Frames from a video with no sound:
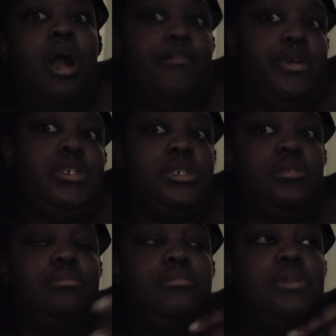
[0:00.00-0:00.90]
friendship.
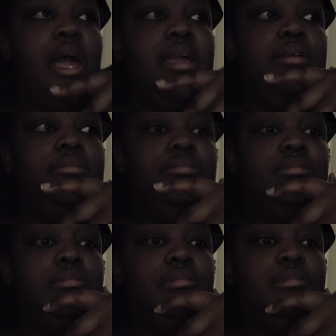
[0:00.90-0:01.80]
Like
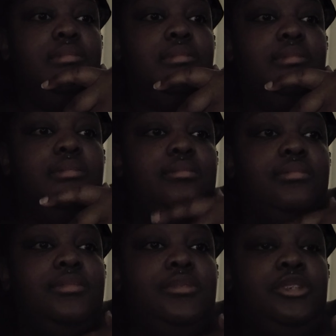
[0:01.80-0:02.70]

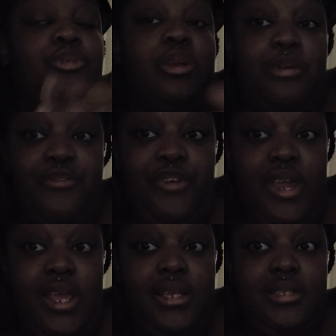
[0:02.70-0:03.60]
you wanna be
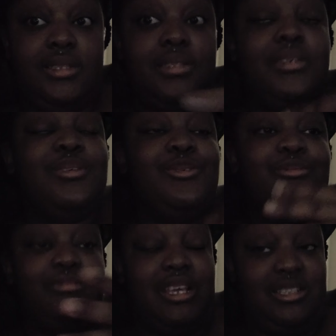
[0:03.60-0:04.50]
friends? You
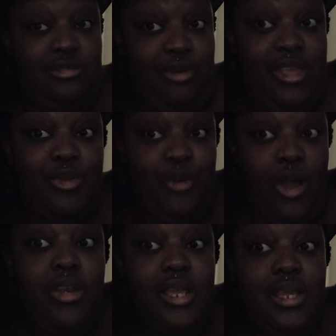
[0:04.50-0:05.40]
that's the way you want
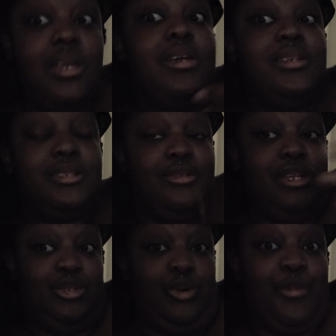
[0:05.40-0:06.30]
it. So
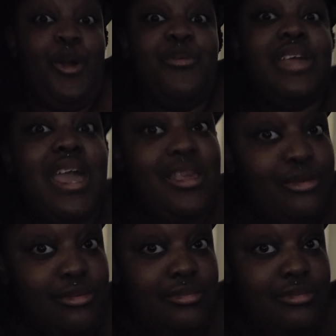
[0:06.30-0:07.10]
that's what I'm gonna give you.